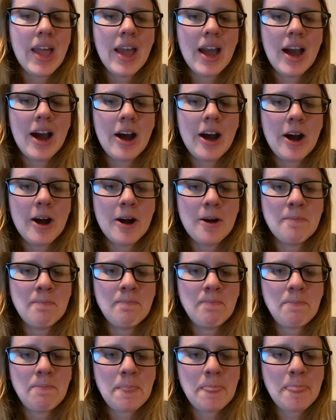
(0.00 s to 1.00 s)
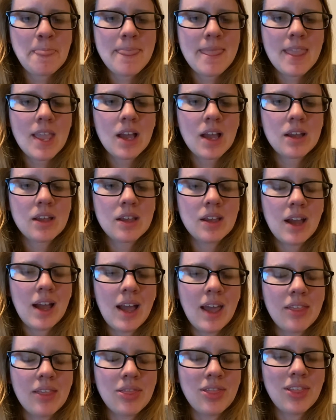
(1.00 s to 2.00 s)

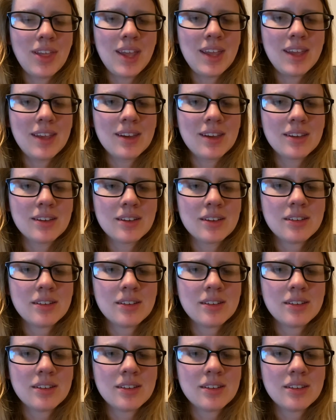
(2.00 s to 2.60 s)
I think